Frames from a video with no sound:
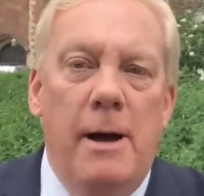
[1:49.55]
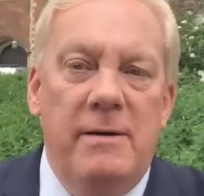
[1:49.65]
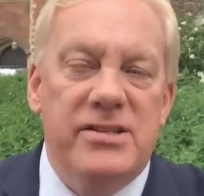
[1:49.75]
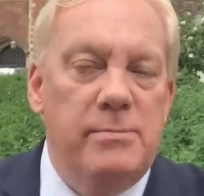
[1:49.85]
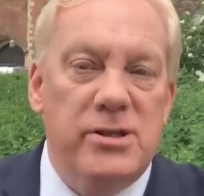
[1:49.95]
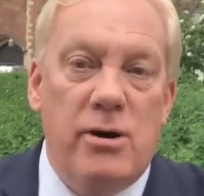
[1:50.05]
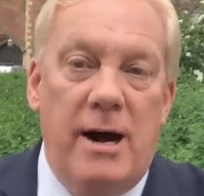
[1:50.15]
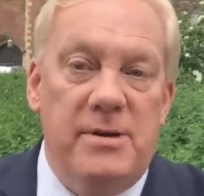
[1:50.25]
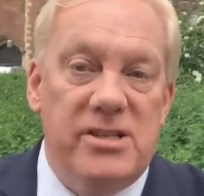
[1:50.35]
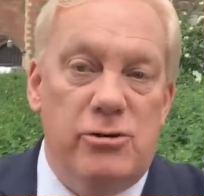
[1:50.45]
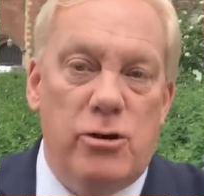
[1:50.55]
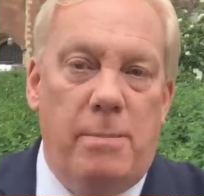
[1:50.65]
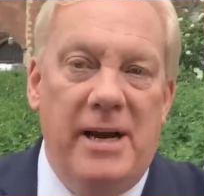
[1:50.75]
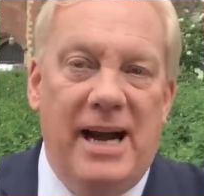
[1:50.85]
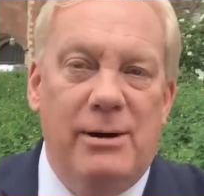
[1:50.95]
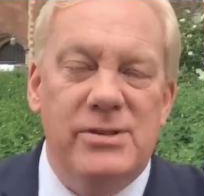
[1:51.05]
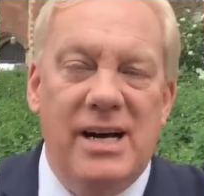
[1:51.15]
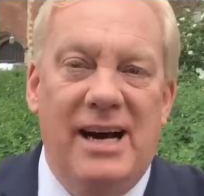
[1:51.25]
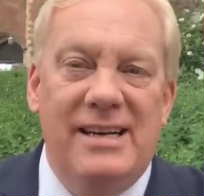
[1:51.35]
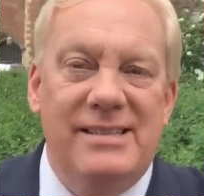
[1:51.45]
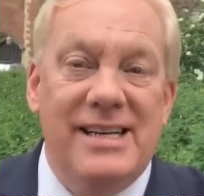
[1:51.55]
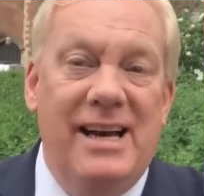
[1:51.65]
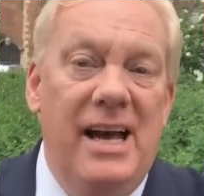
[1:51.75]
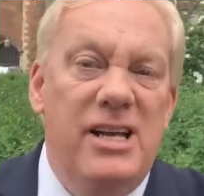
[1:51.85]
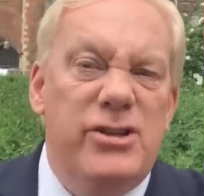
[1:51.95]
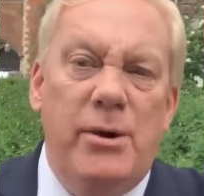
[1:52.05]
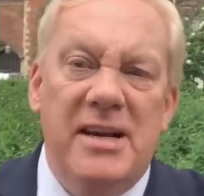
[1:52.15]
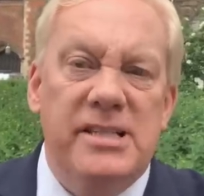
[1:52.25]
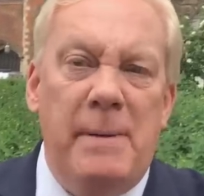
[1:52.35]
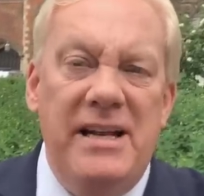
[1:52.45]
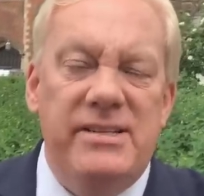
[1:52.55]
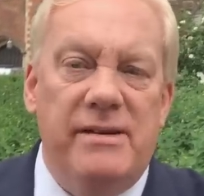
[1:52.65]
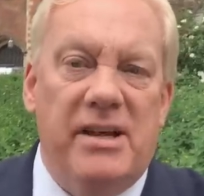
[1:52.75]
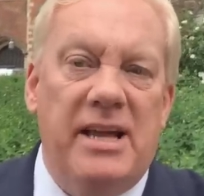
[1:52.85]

The subscribers are dropping out and it's too expensive.